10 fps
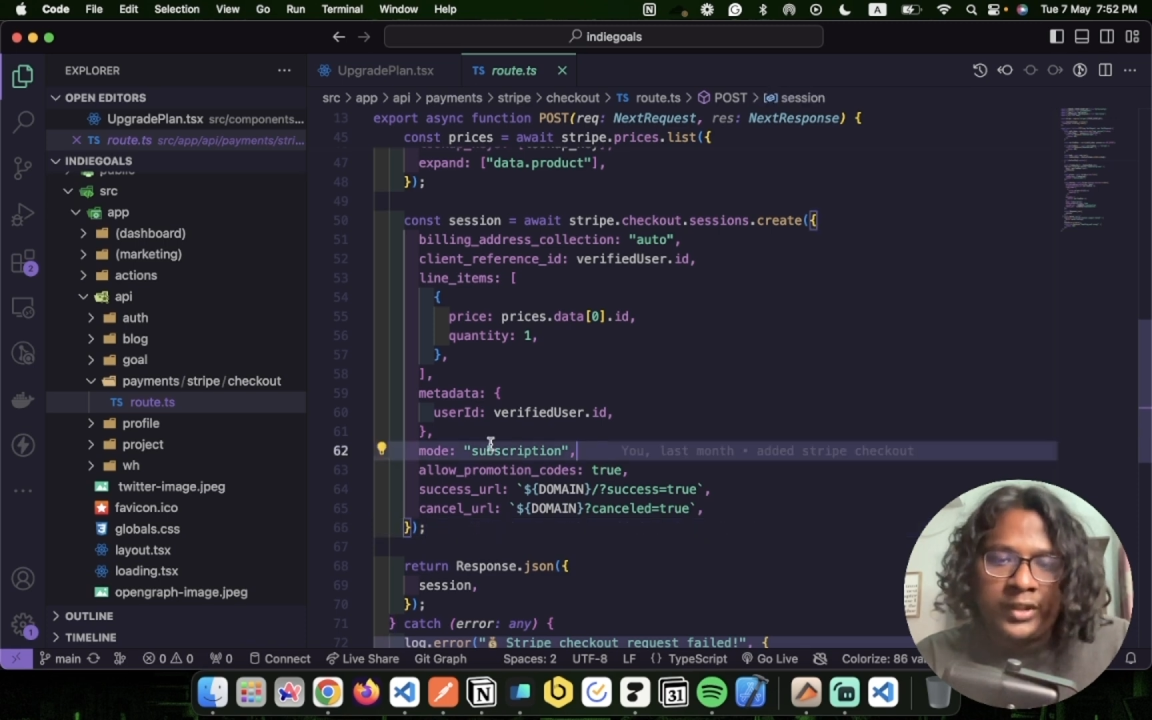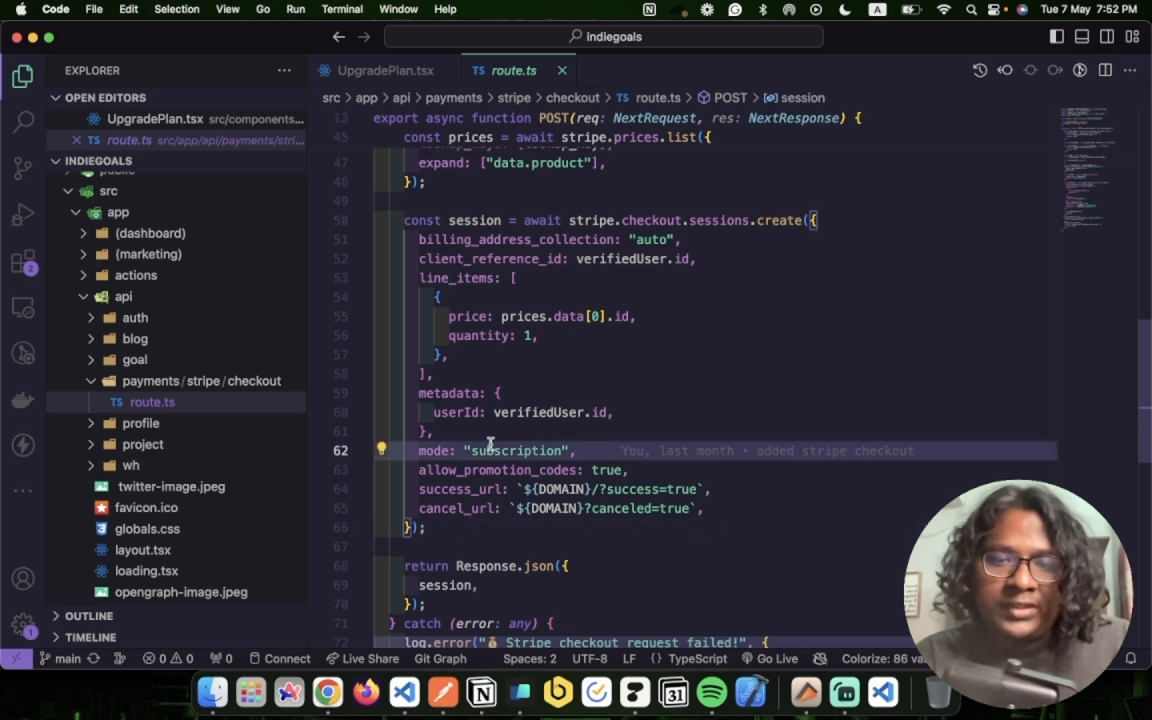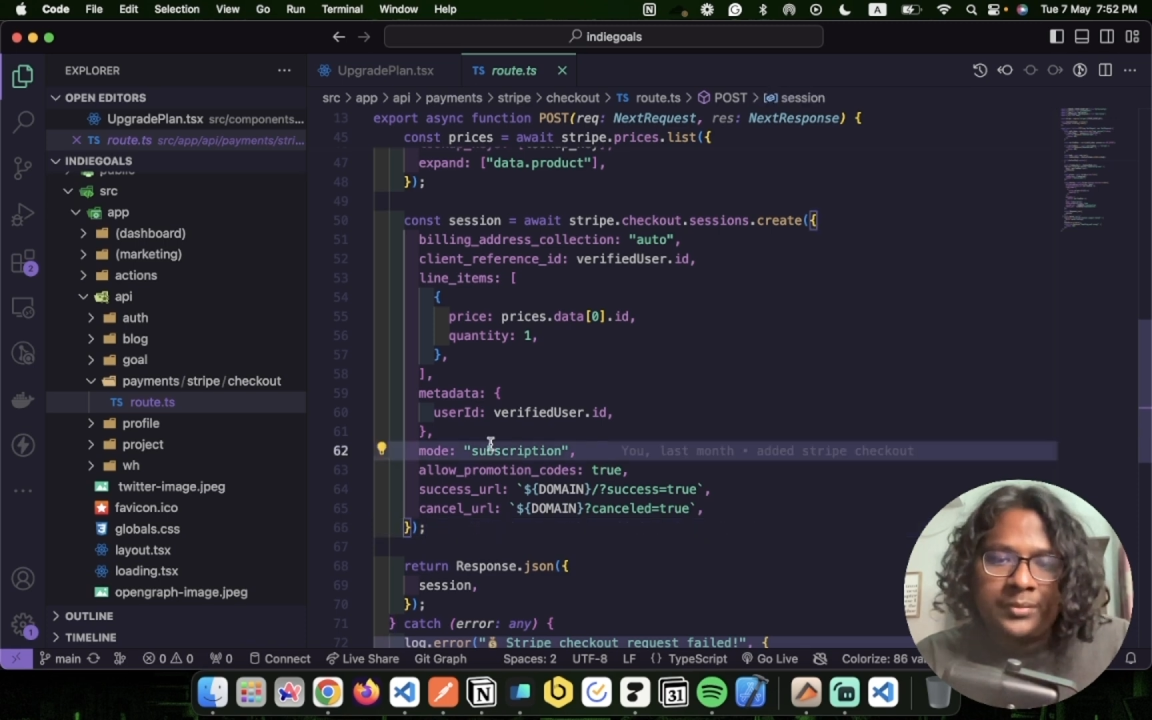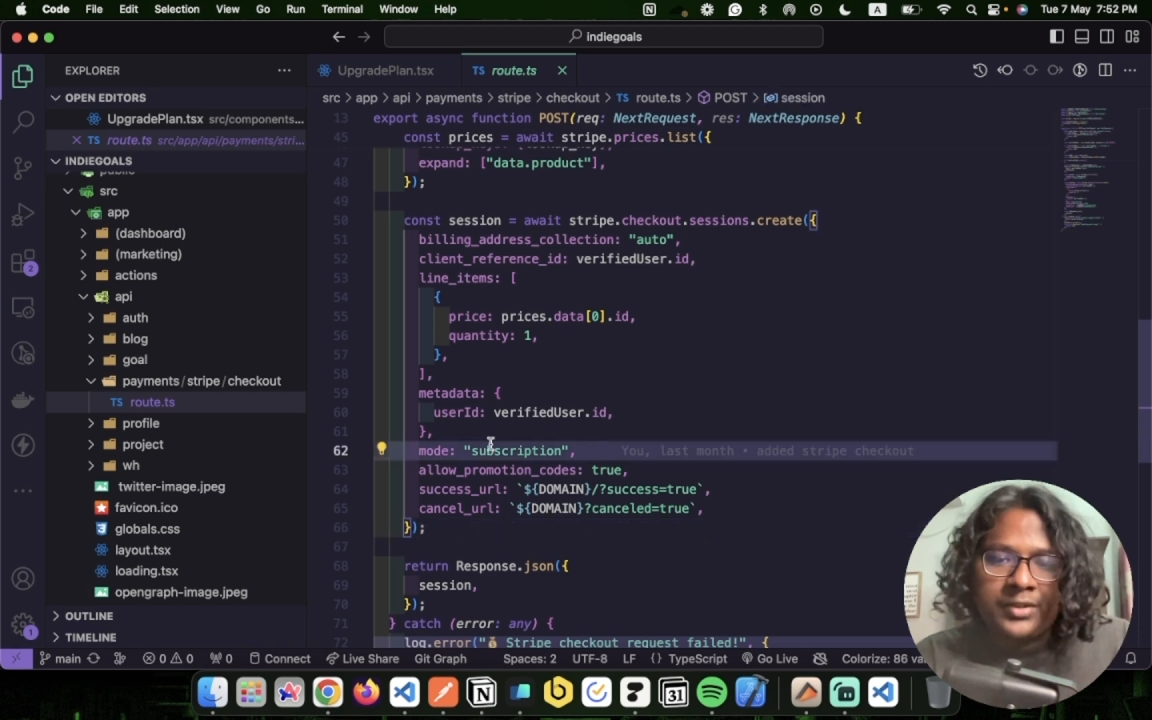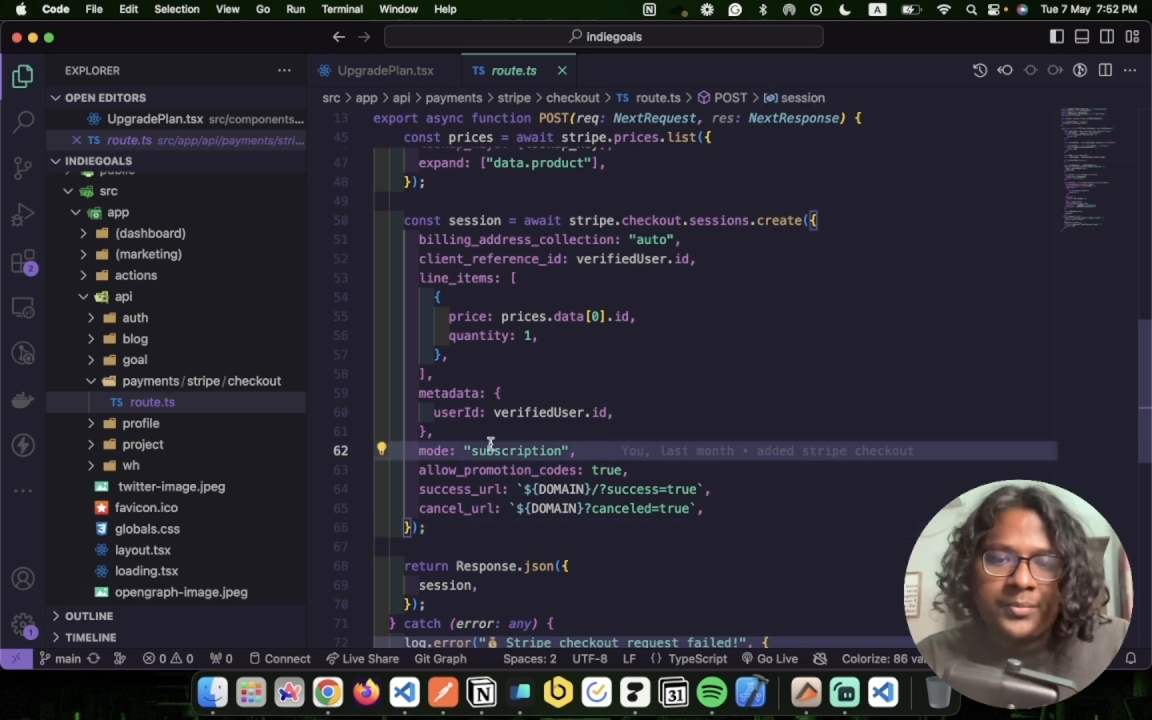is
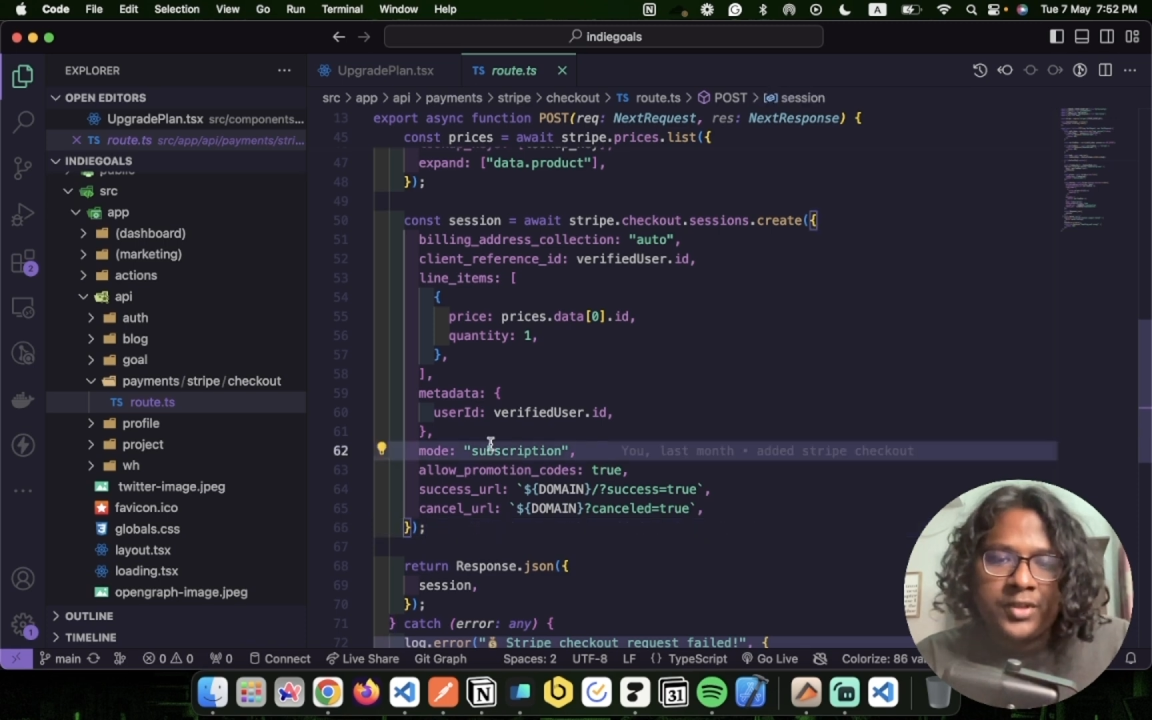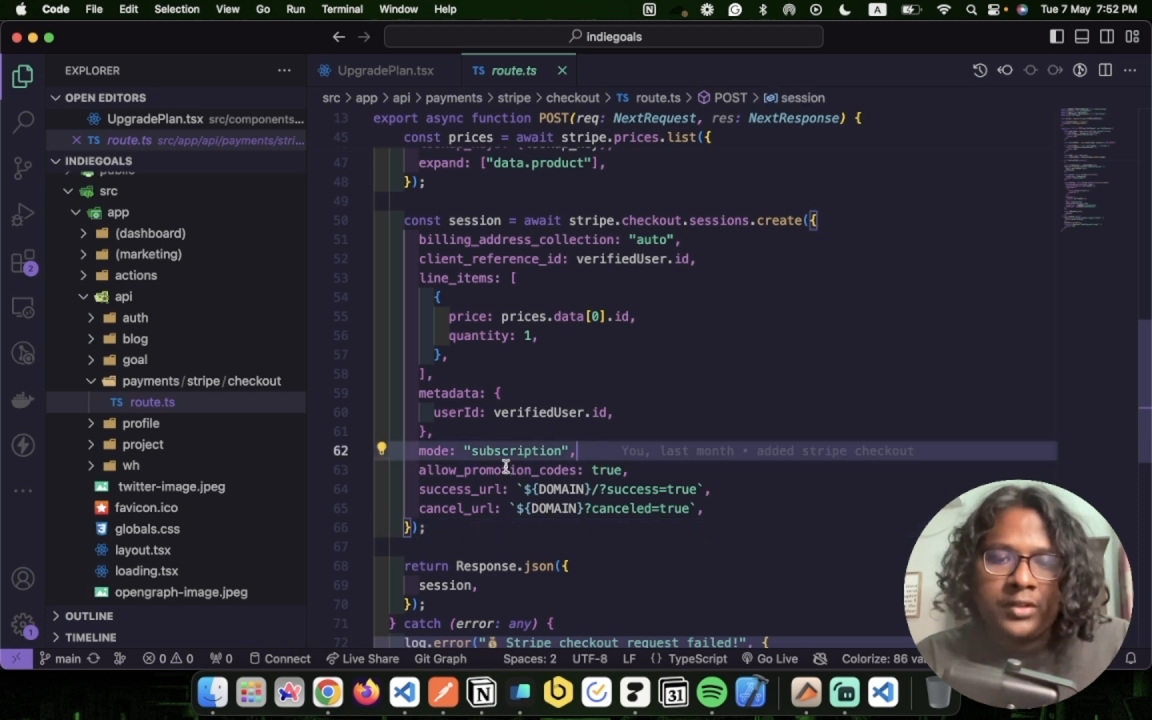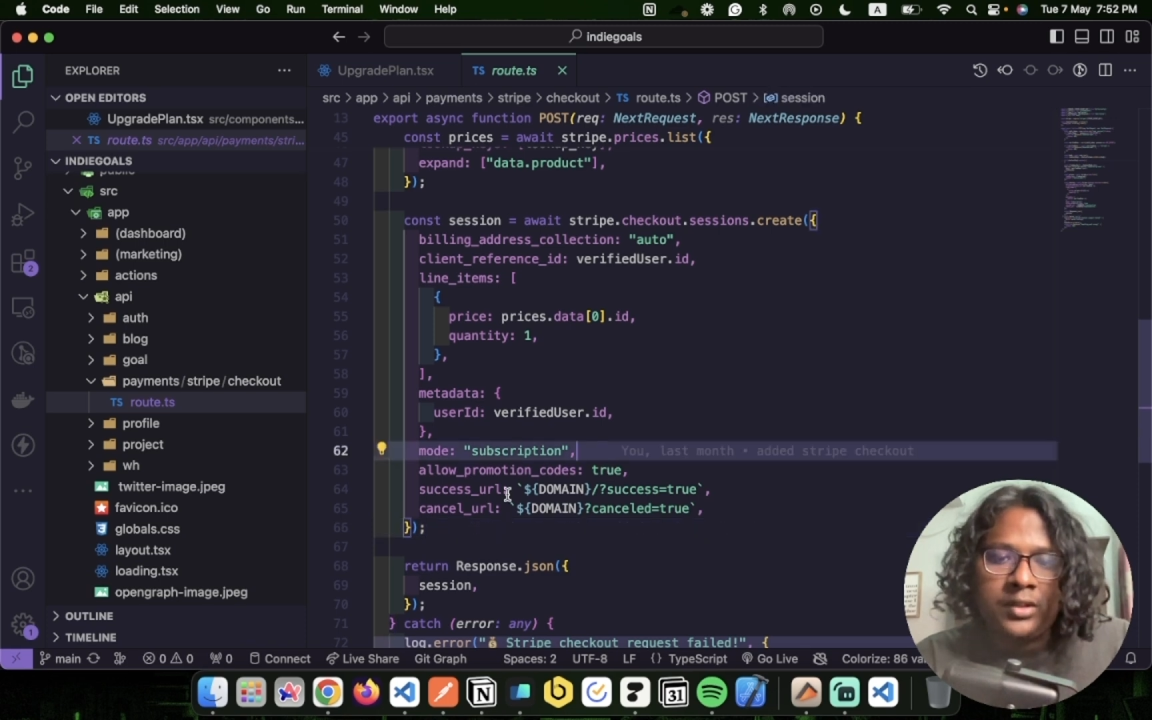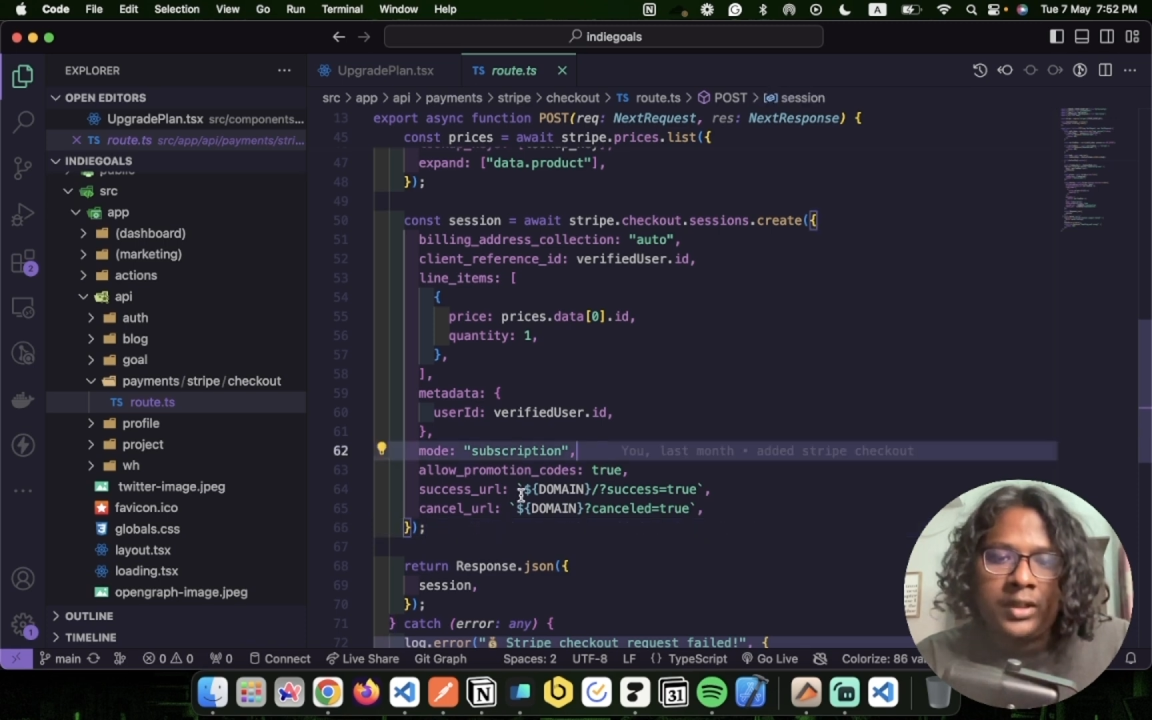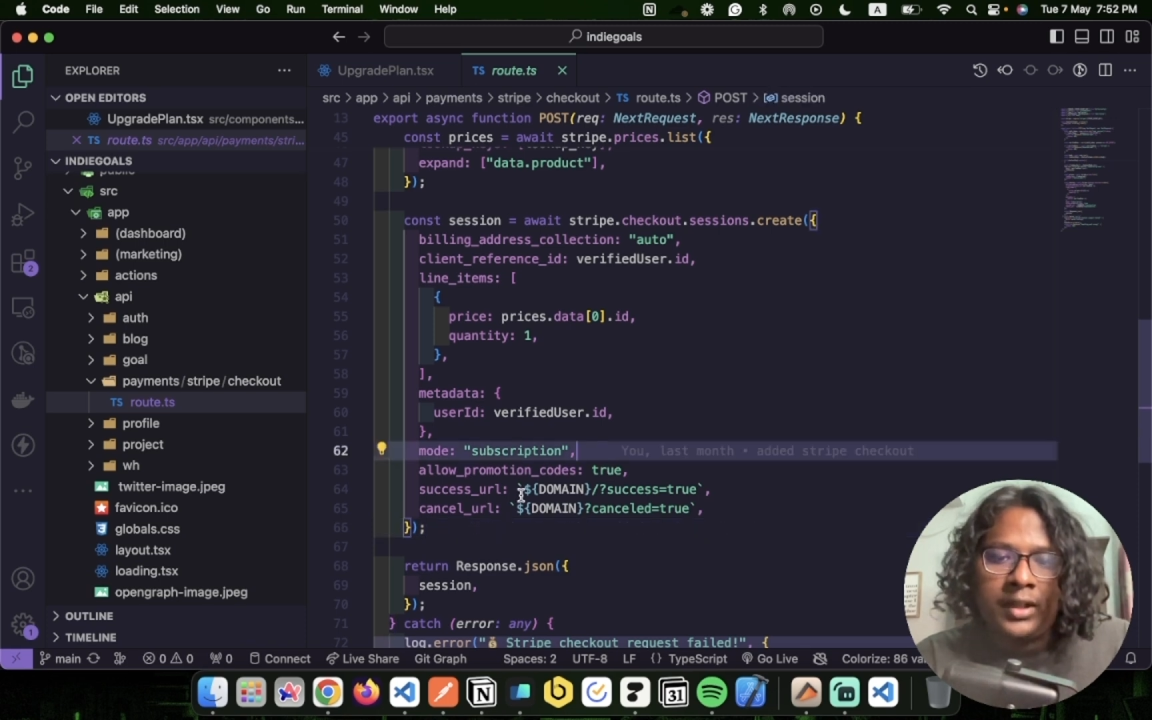subscription,